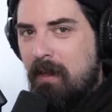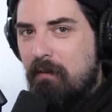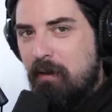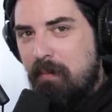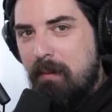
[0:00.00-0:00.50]

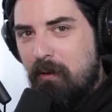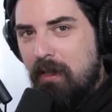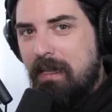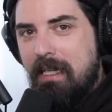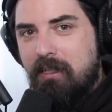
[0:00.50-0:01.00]
of the people
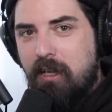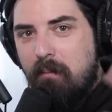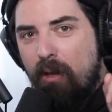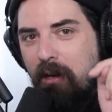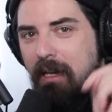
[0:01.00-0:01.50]
that these
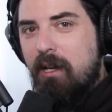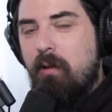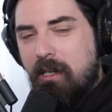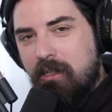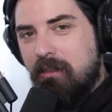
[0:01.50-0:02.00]
community
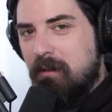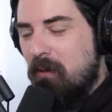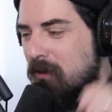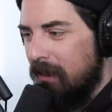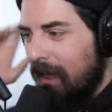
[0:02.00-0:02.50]
questions
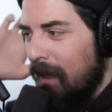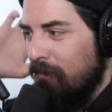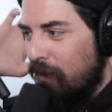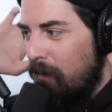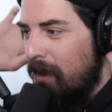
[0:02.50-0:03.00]
supposedly came
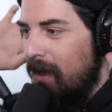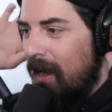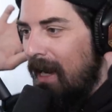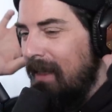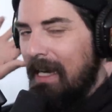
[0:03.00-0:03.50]
from,
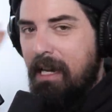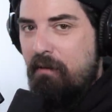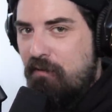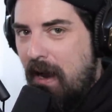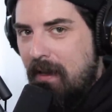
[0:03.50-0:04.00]
and they
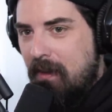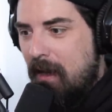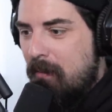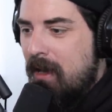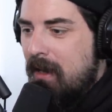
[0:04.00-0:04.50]
didn't find
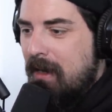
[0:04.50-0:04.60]
them.